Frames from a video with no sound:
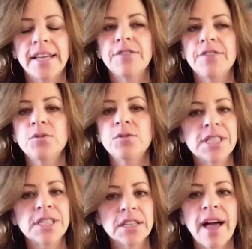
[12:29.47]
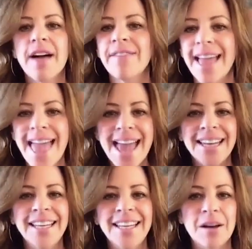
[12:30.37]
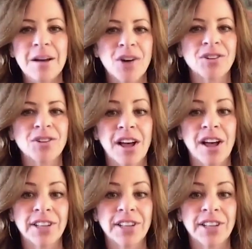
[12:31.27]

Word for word: And if you still have any amount of